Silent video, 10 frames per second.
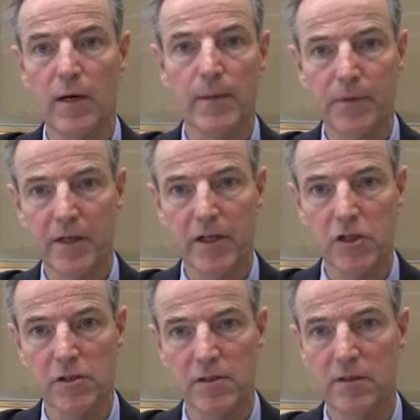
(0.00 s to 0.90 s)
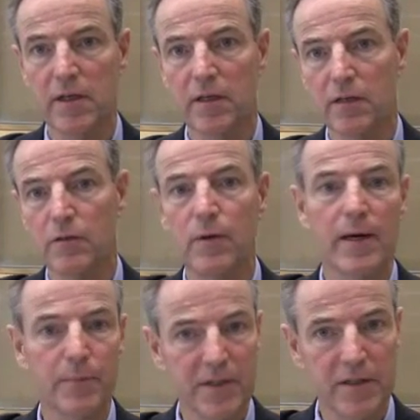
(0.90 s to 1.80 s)
new applications and taking new
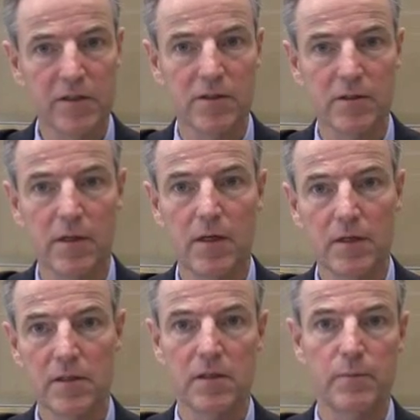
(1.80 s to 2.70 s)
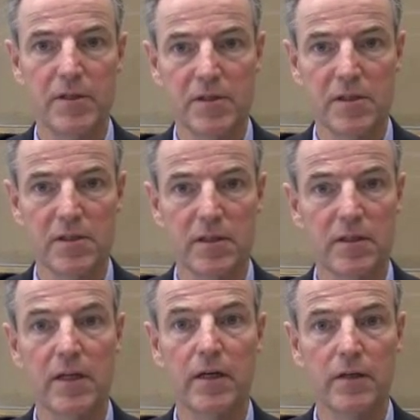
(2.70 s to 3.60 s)
applications to the business
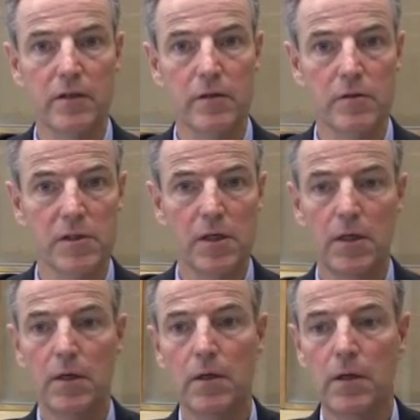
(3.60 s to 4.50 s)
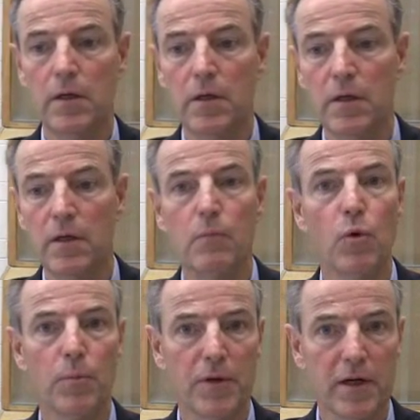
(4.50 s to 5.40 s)
that they can use in uh,
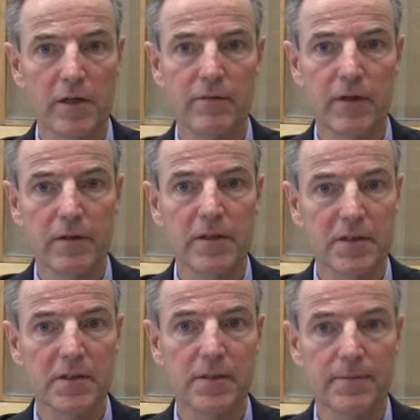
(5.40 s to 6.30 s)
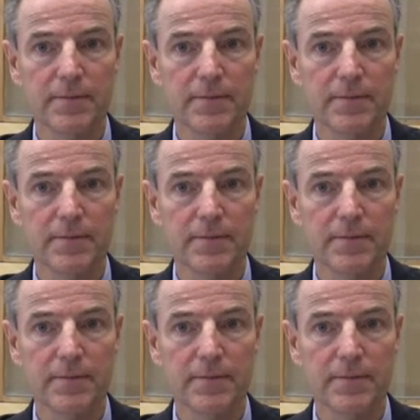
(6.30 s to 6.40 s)
more productive areas.